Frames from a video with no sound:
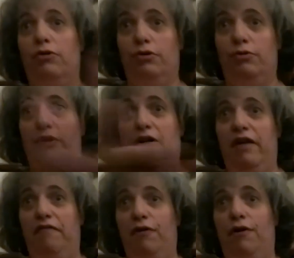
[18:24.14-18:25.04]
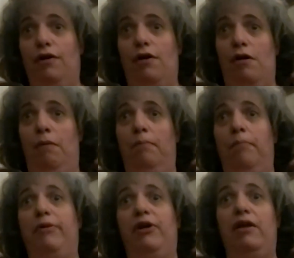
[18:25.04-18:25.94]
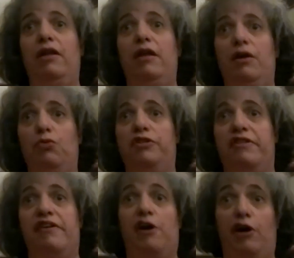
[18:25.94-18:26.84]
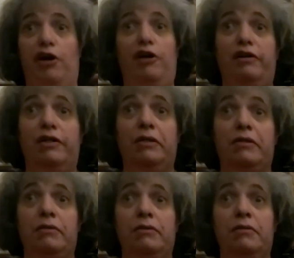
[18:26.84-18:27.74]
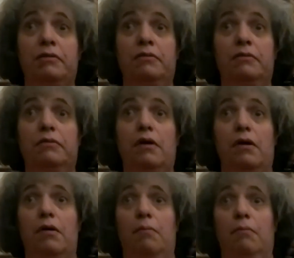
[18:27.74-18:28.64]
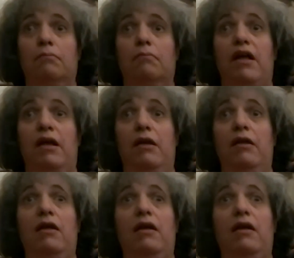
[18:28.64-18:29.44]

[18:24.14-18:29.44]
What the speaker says: or whatever." But it was there. And it